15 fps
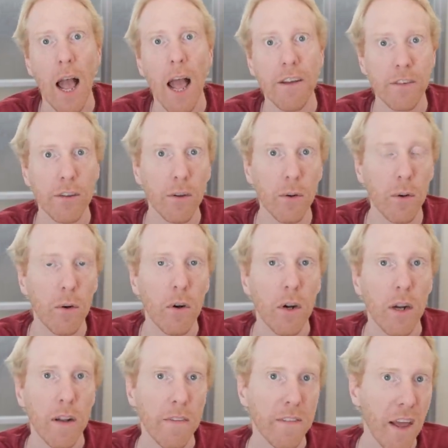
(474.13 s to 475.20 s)
And so
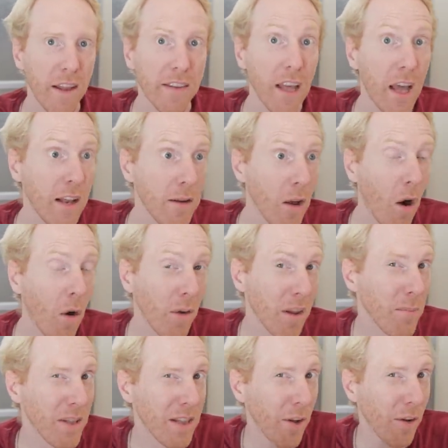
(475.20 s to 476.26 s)
that can
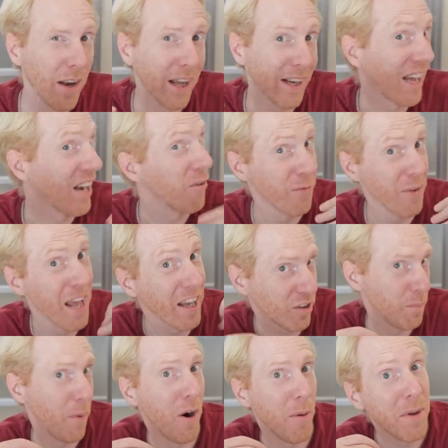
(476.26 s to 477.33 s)
only be done like kind of
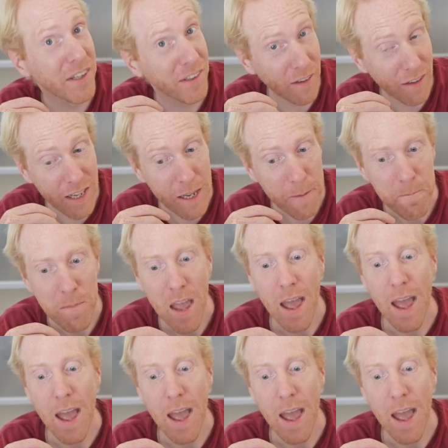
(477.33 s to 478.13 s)
experimentally.